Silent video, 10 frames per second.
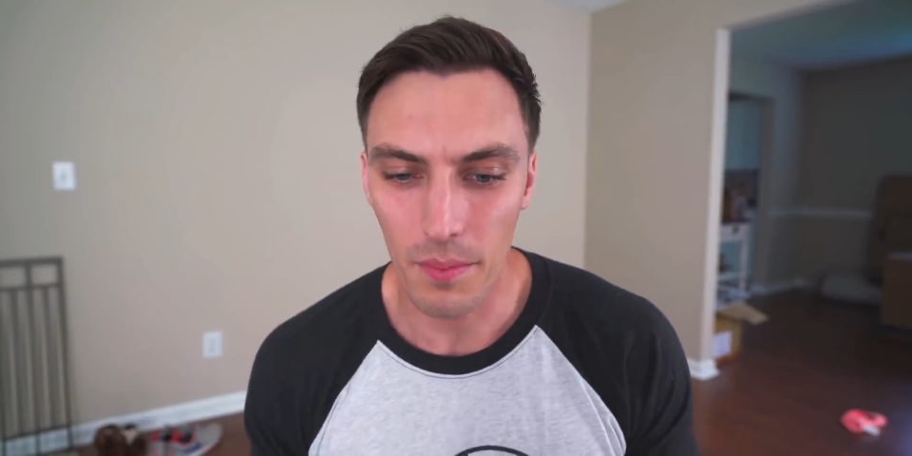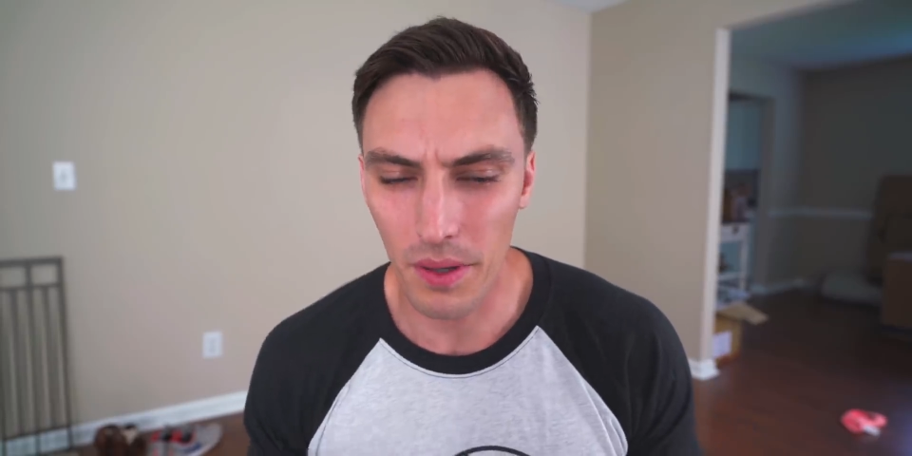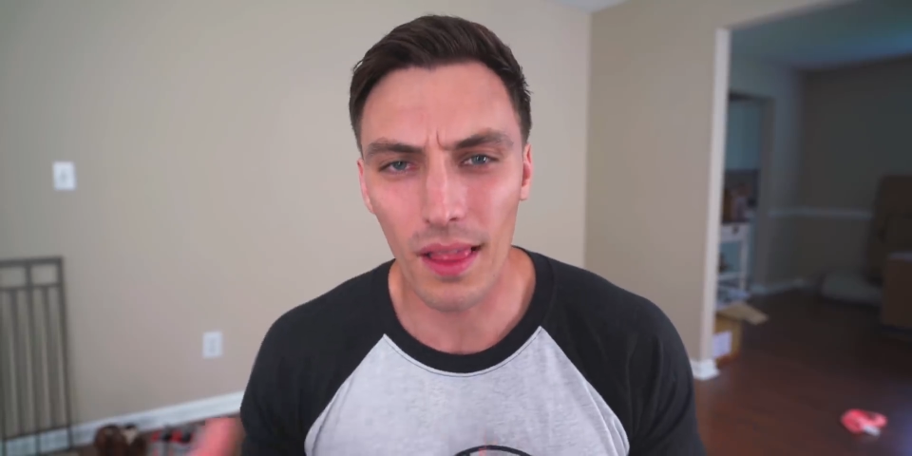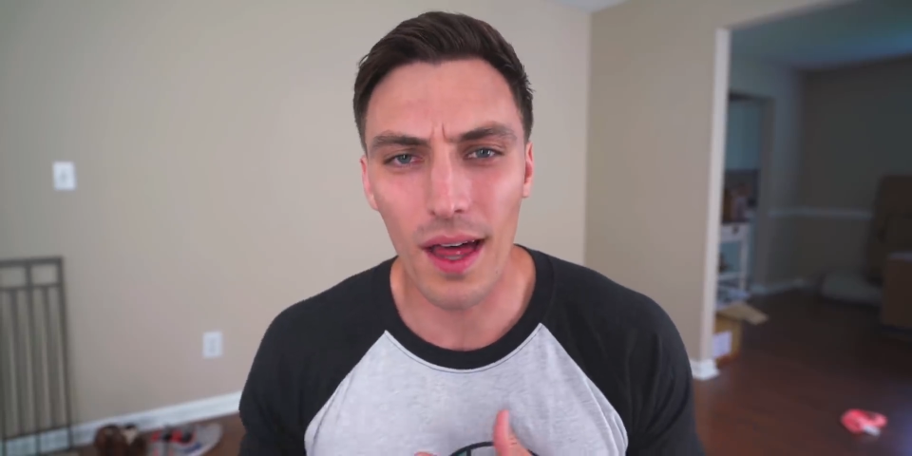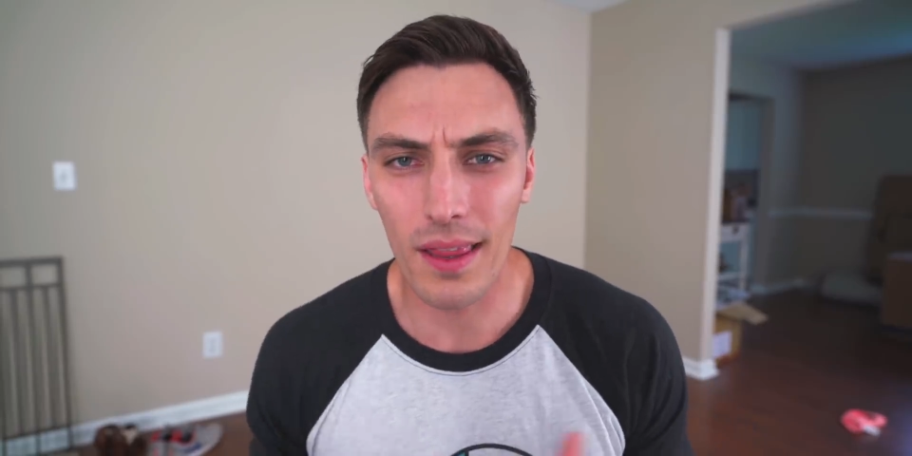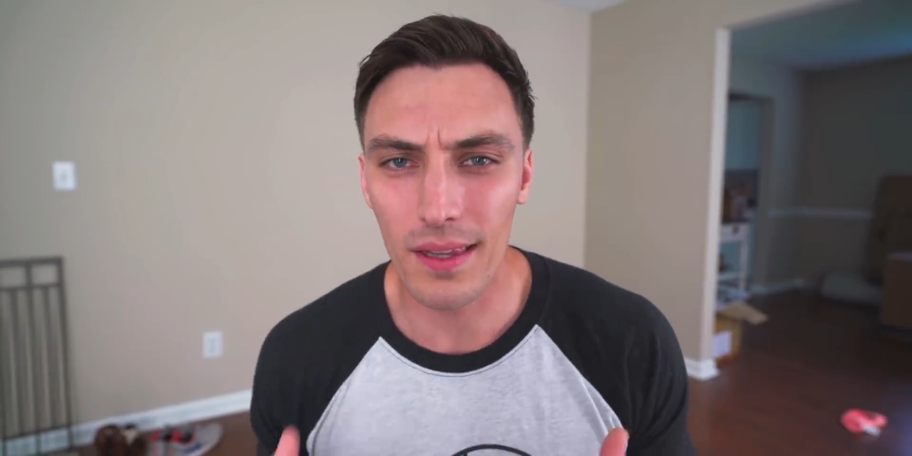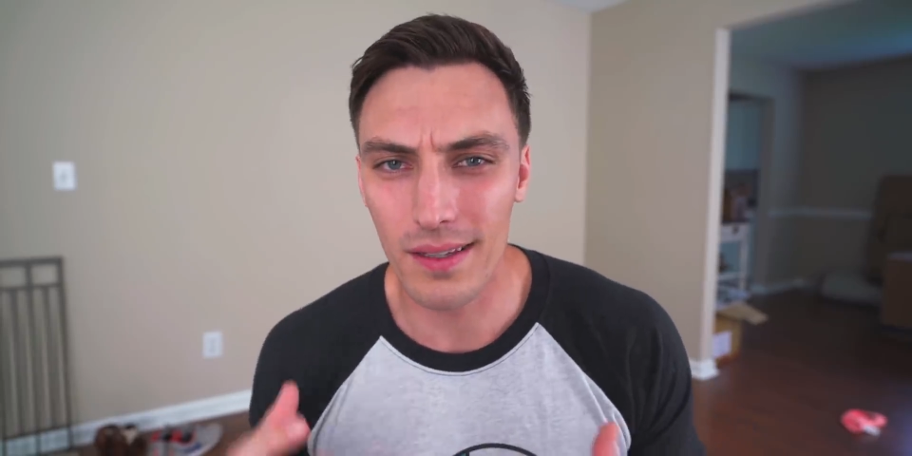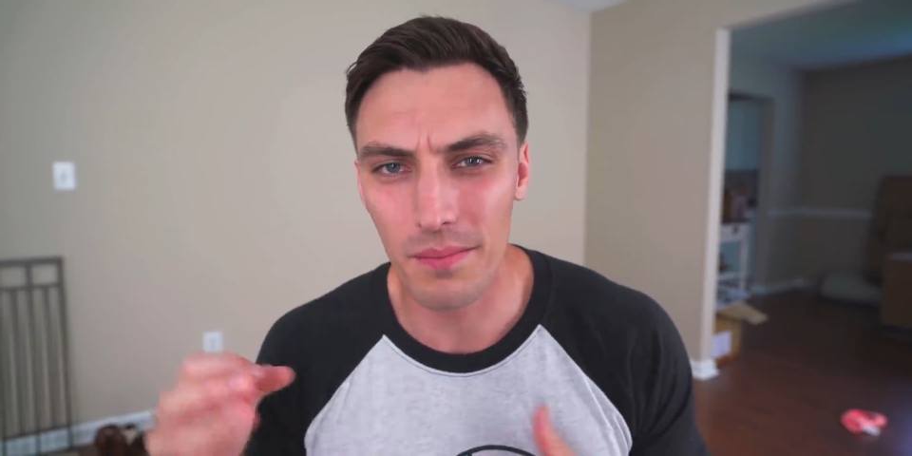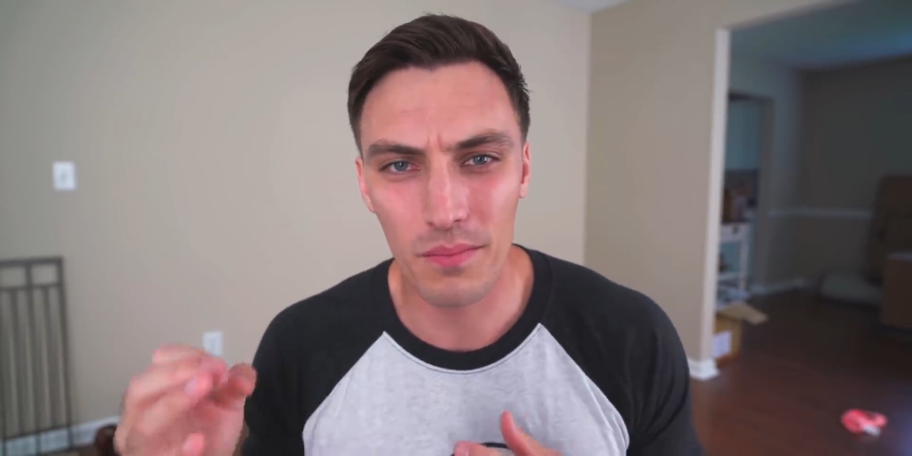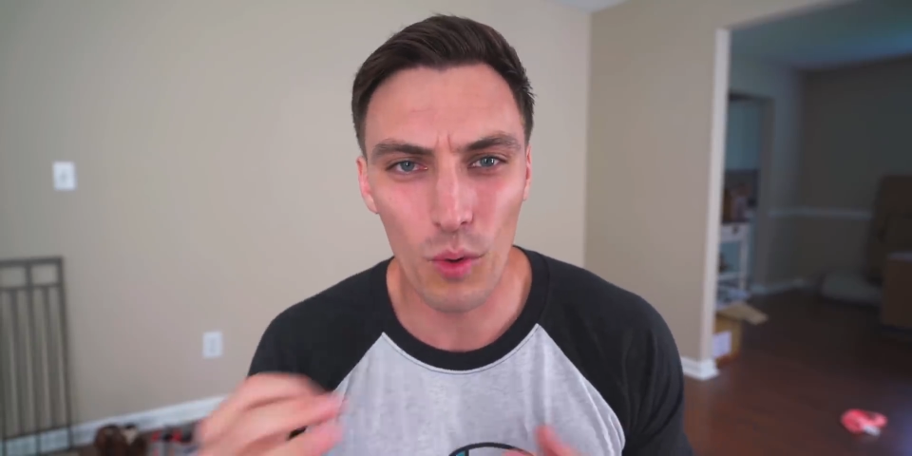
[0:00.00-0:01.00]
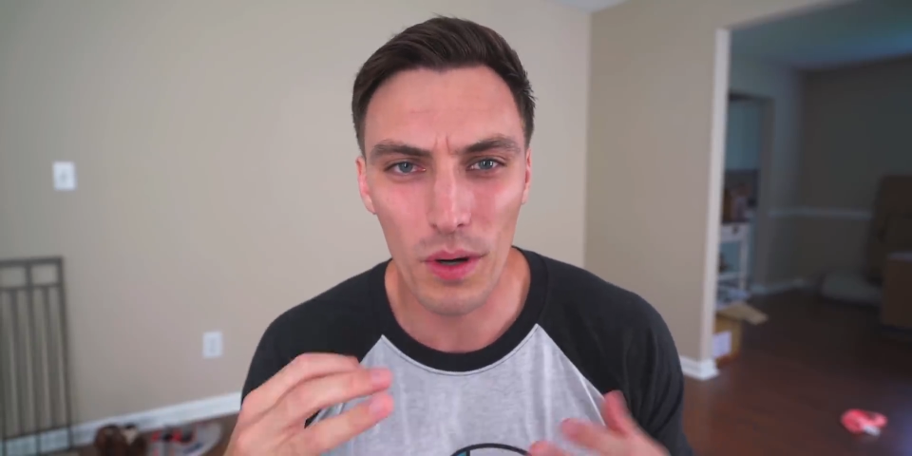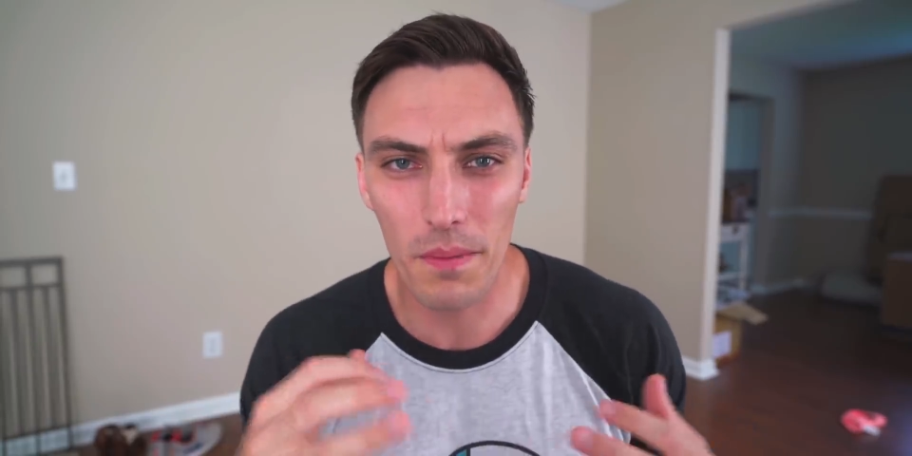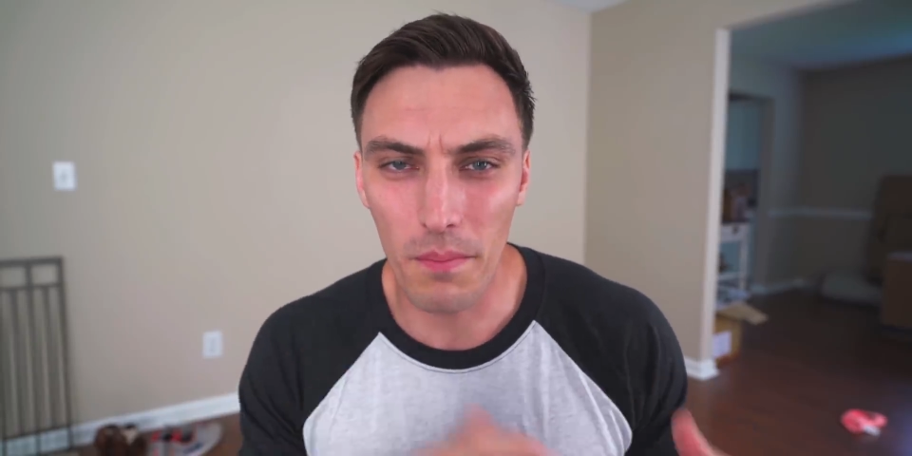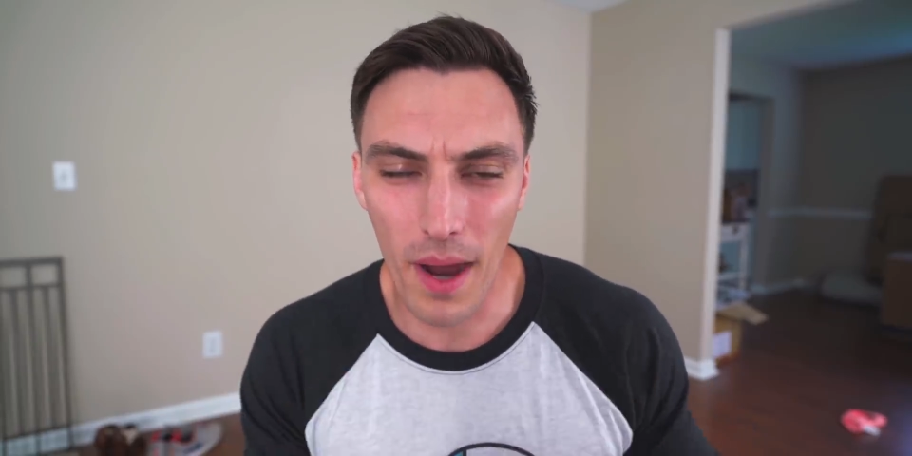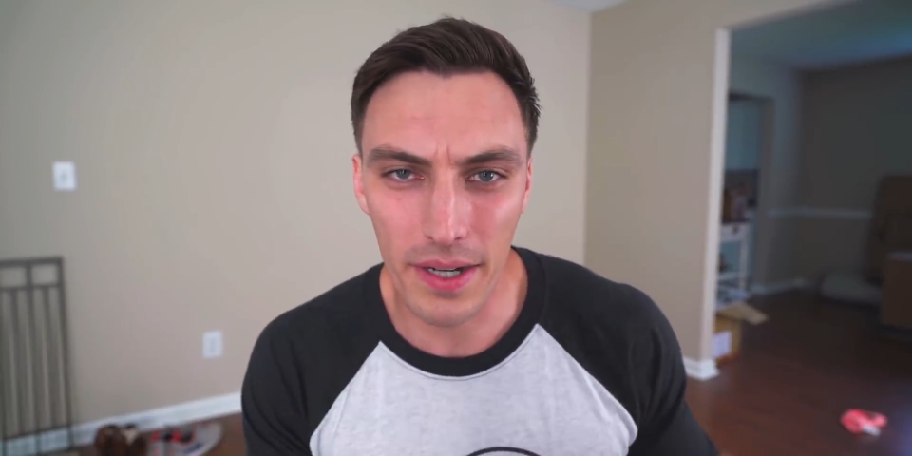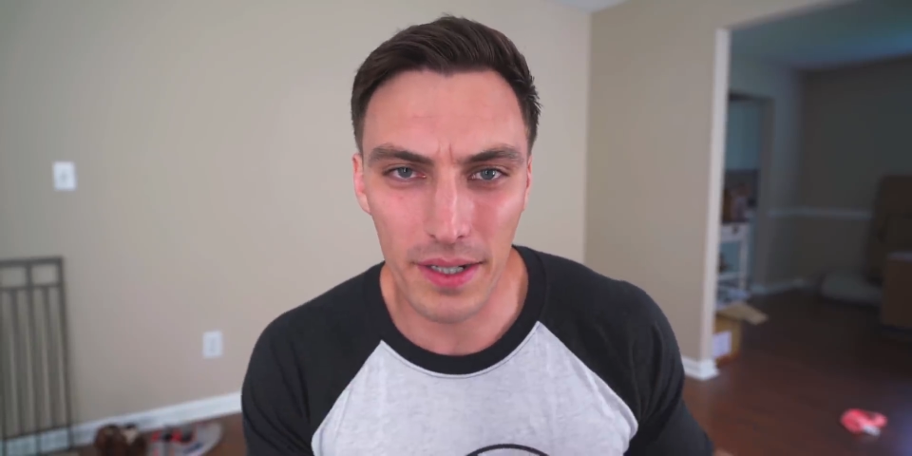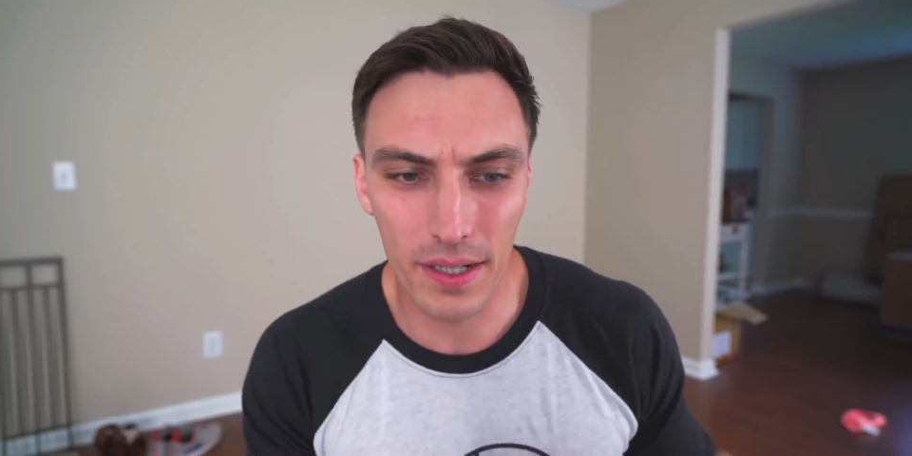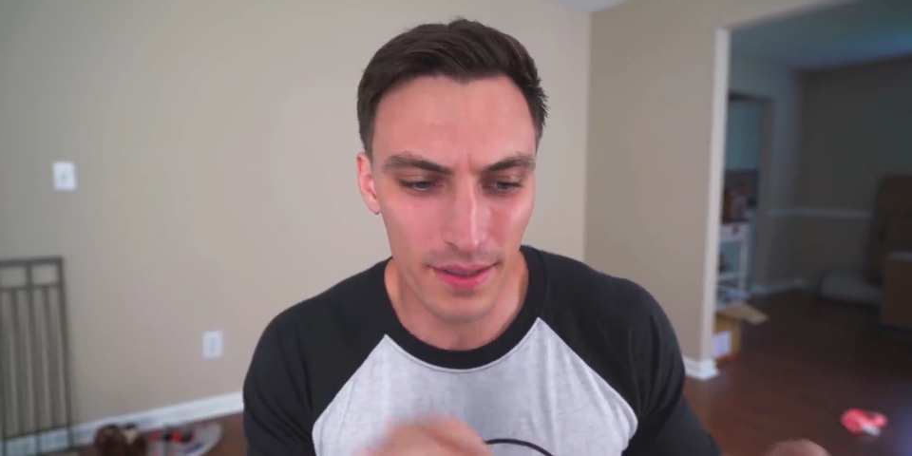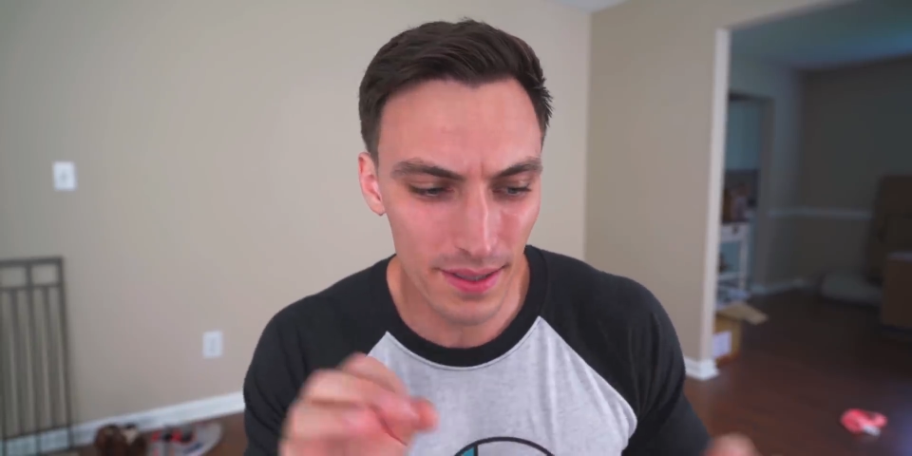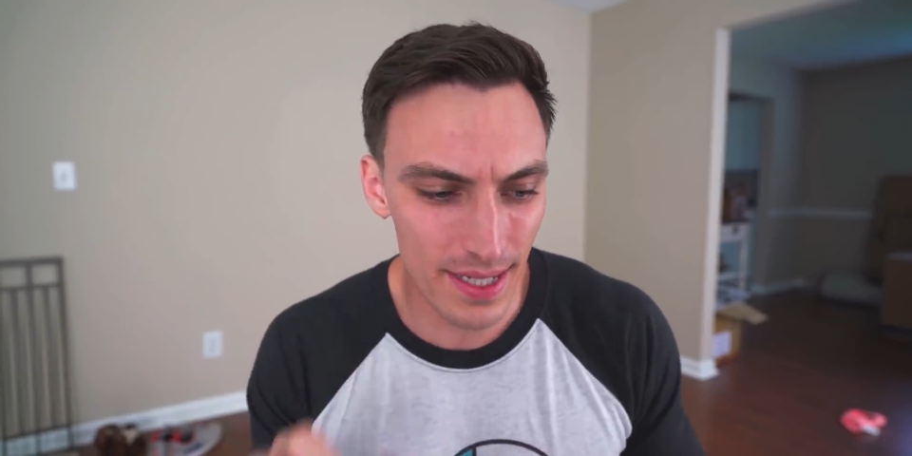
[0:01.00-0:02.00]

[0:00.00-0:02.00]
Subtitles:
But a lot of the more minor